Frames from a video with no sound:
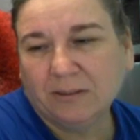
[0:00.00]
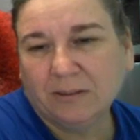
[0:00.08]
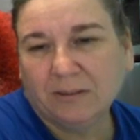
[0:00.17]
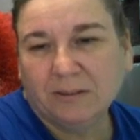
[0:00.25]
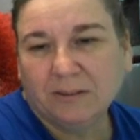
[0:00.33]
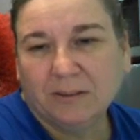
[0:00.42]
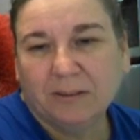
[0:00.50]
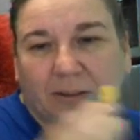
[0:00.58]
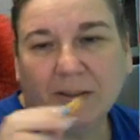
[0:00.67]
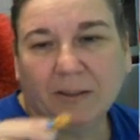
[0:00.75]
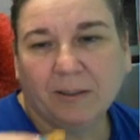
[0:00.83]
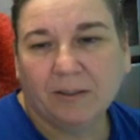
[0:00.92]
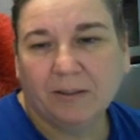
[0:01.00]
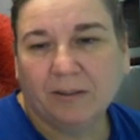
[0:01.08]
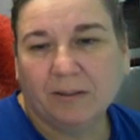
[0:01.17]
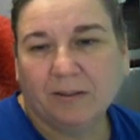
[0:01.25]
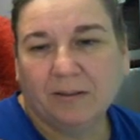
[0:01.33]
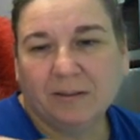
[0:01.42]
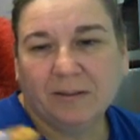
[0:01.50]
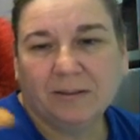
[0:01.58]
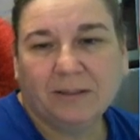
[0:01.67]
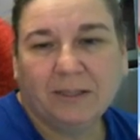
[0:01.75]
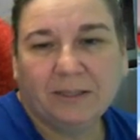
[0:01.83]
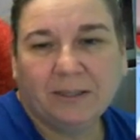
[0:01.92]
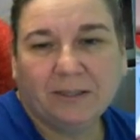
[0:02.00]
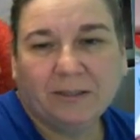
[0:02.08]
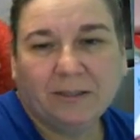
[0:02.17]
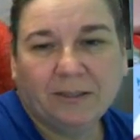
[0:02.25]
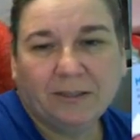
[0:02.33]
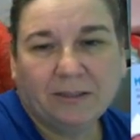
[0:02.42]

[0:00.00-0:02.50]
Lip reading: (silence)